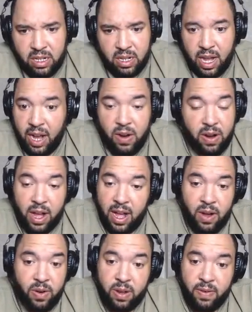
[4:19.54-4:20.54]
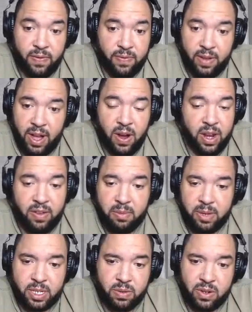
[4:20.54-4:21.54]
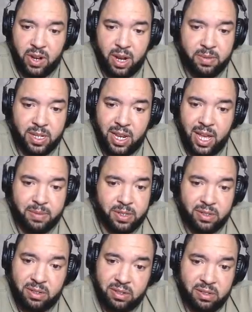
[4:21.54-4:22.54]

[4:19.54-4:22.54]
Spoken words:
I don't even mess with crabs and lobsters.